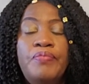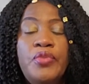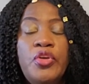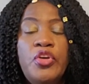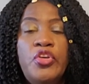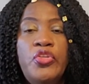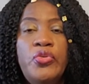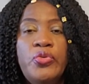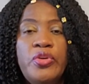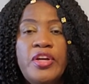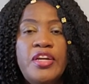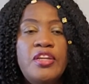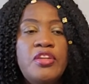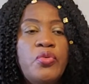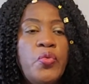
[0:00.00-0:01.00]
You
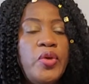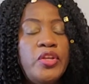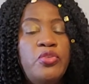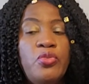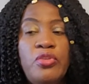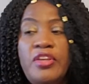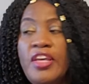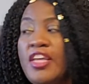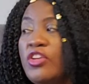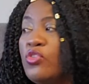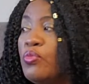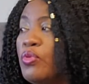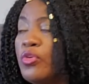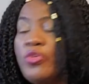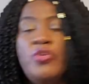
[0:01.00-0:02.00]
can quit today and
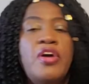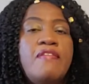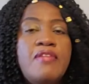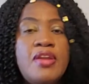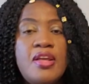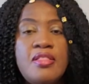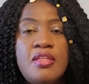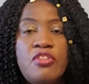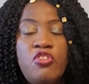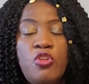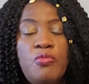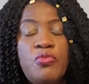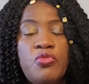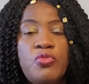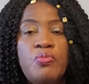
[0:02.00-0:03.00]
tomorrow you have another
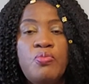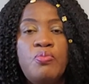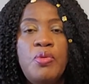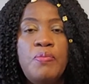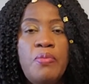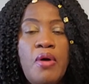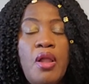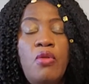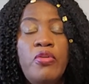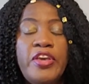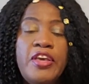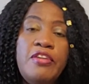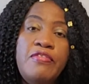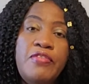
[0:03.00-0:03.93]
job. People are looking for